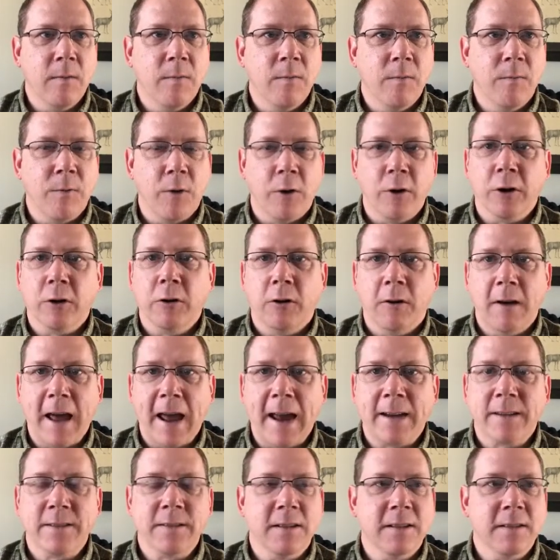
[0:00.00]
vertical
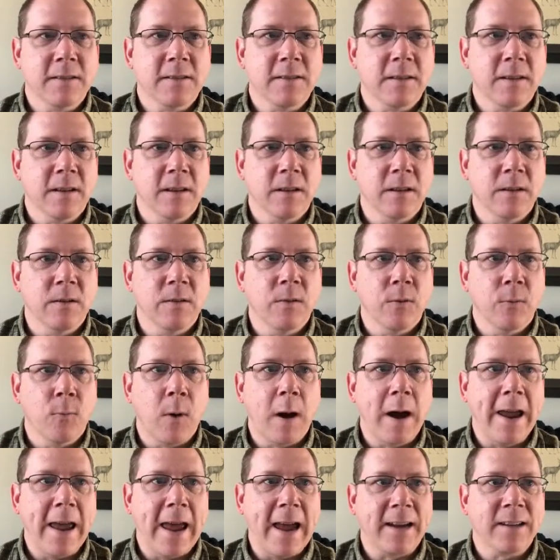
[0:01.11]
axis, the
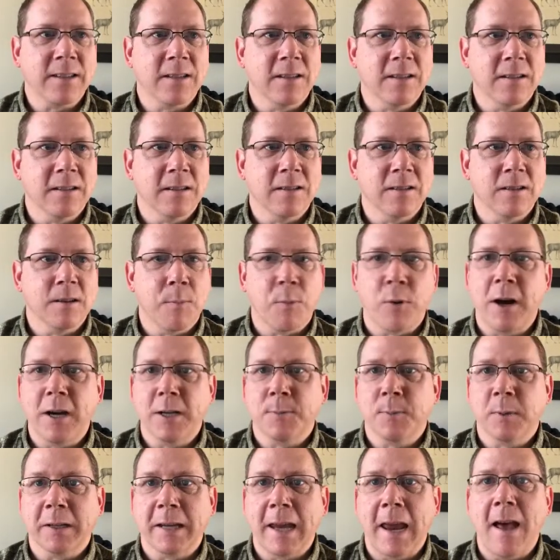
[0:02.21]
y-axis is the price
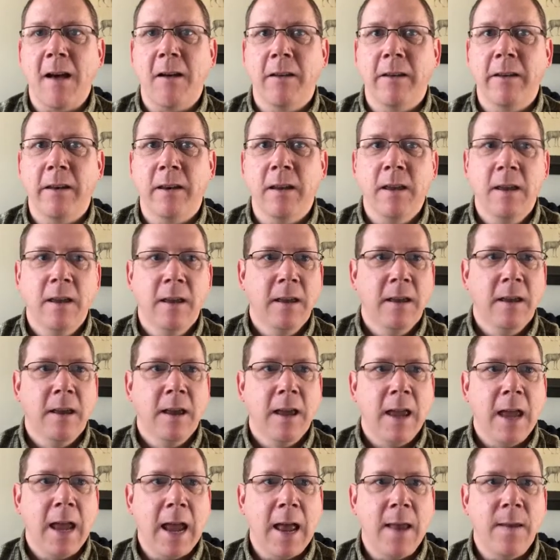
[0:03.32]
per gallon,
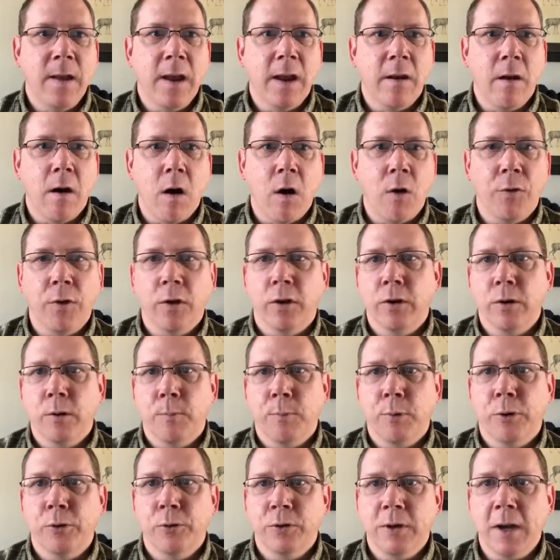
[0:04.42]
and then all the little
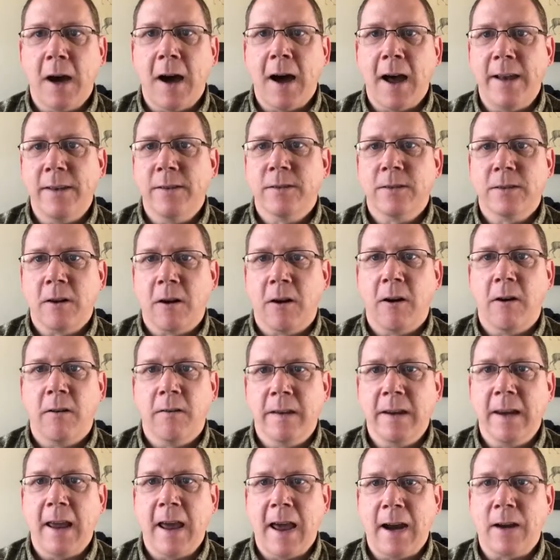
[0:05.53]
blue dots are
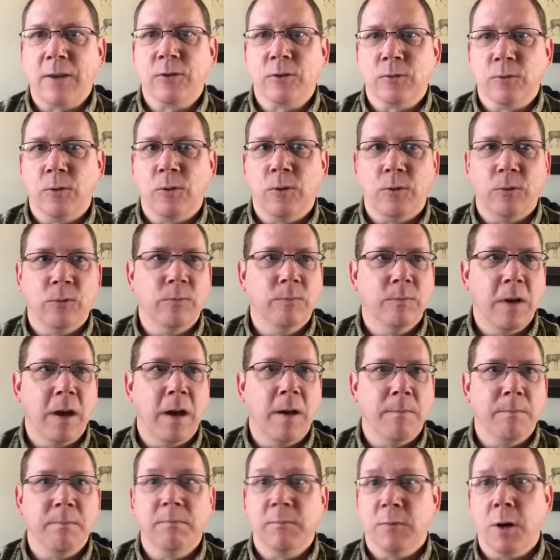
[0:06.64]
the actual
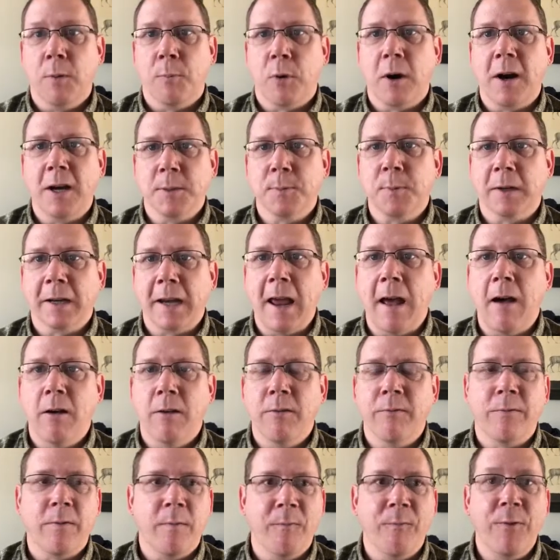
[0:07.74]
price per gallon
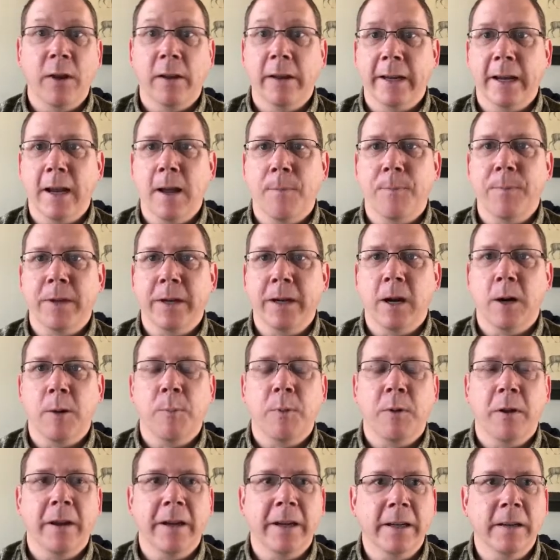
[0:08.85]
from filling up the
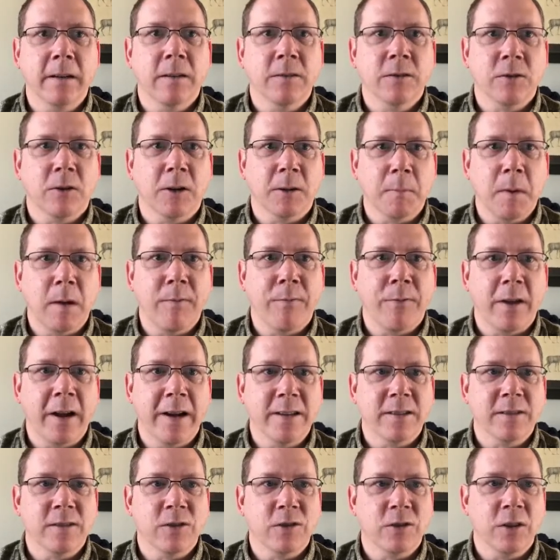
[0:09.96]
airplane during my
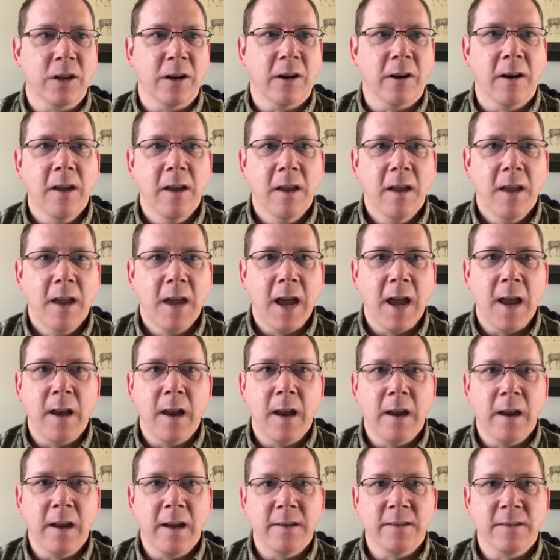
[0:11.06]
flights this year, and
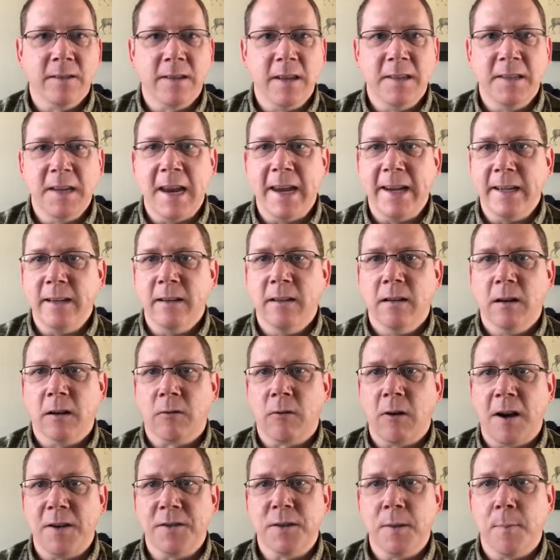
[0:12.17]
then it's the date
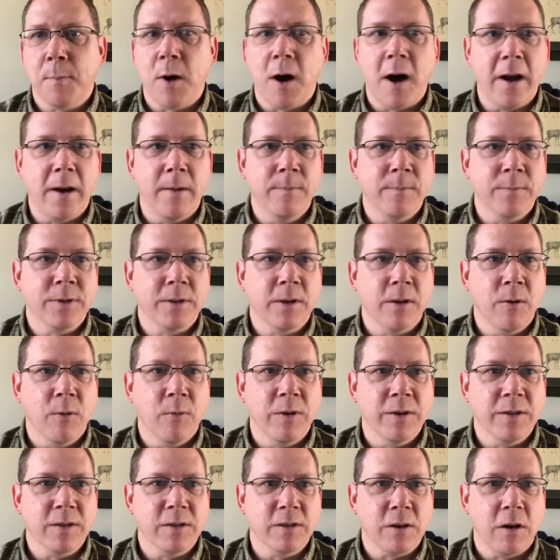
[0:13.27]
across the bottom. So
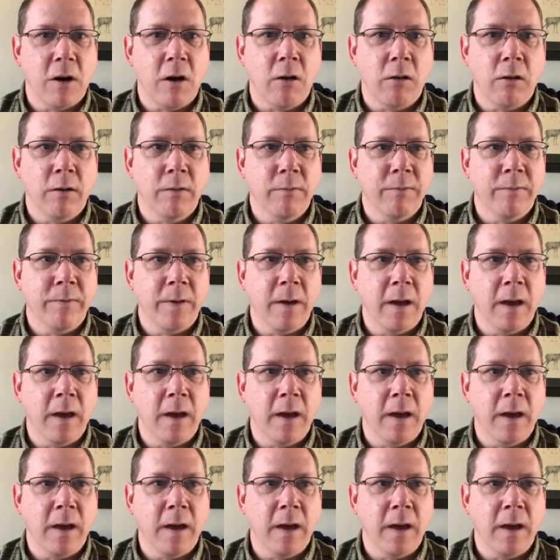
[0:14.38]
this is all of